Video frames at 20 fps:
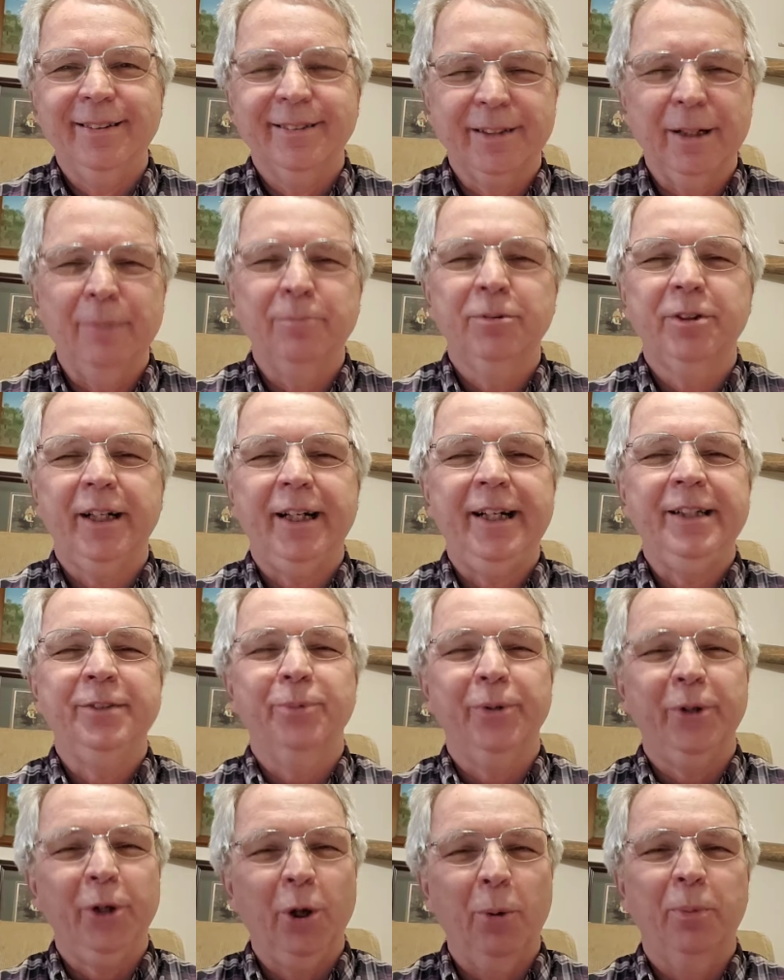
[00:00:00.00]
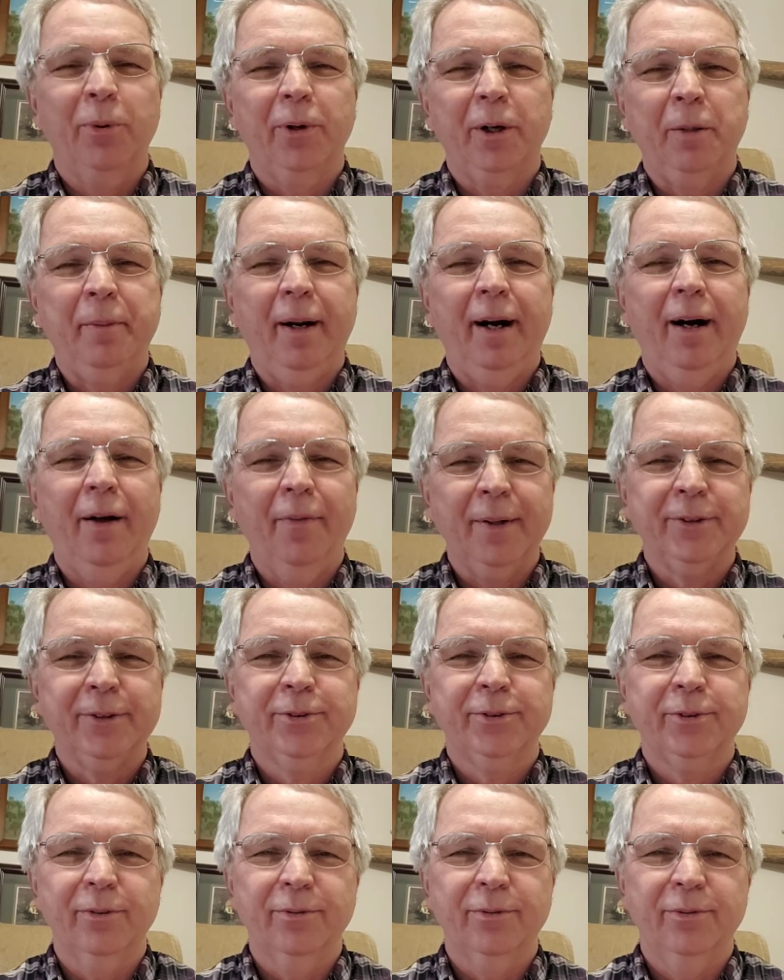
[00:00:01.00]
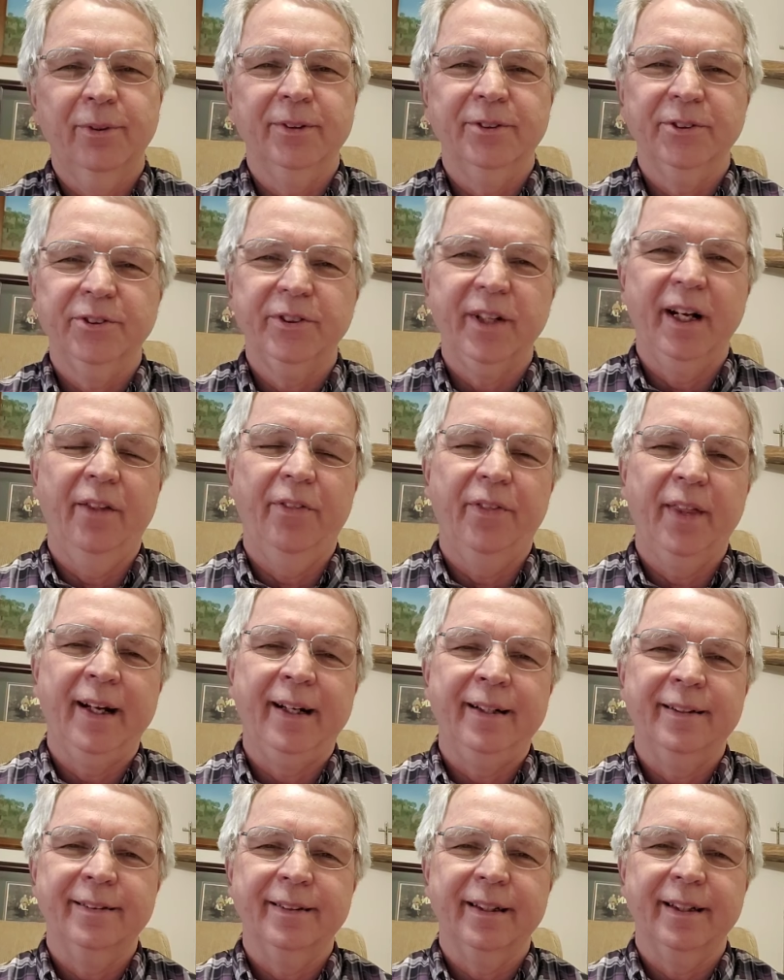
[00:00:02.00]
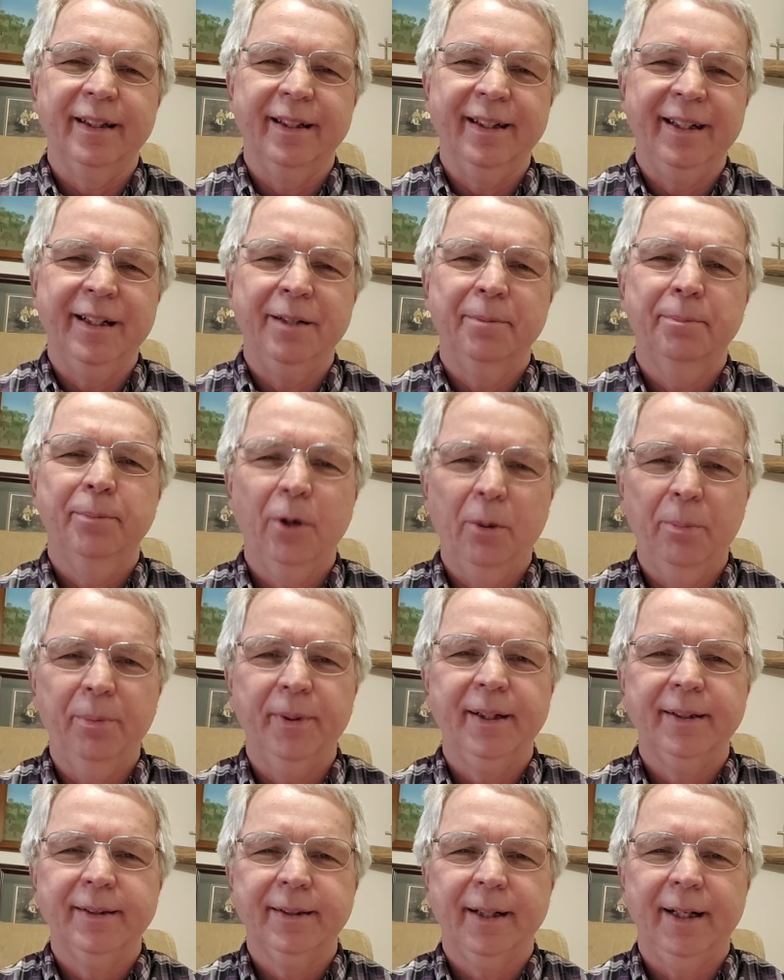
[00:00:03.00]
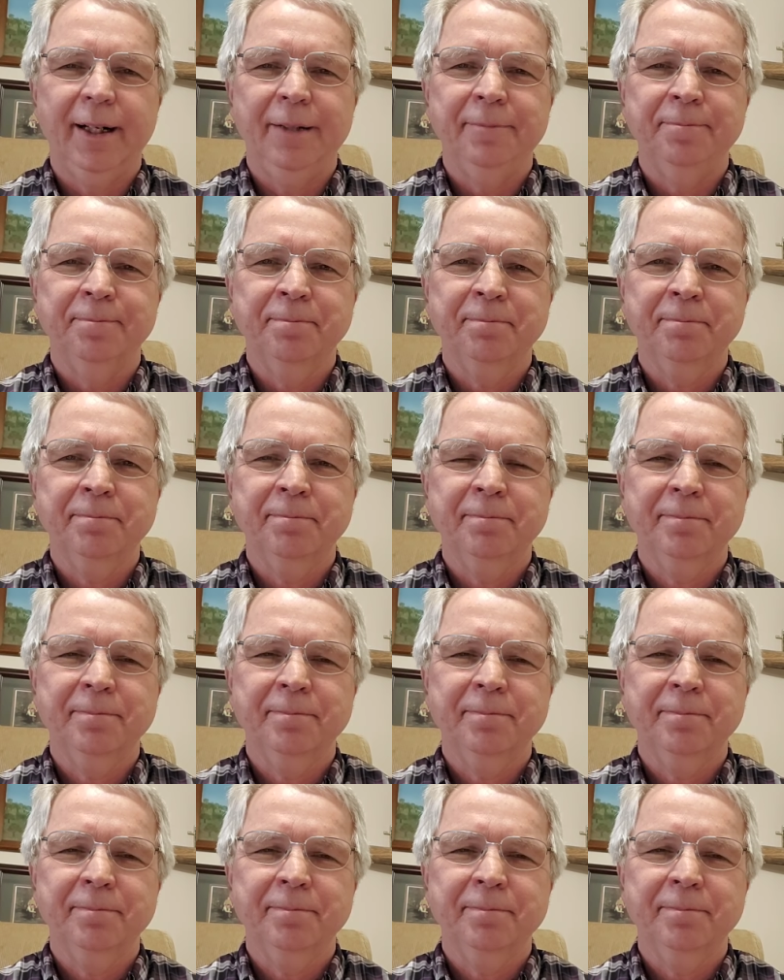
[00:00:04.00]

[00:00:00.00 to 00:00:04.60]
sometimes we open our mouth, insert foot, and say things at an inappropriate time